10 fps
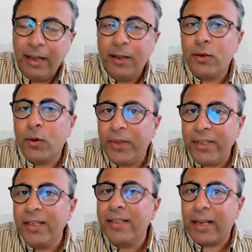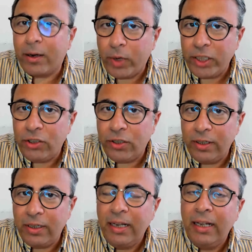So, this is the
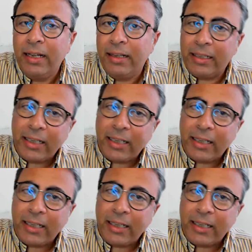question that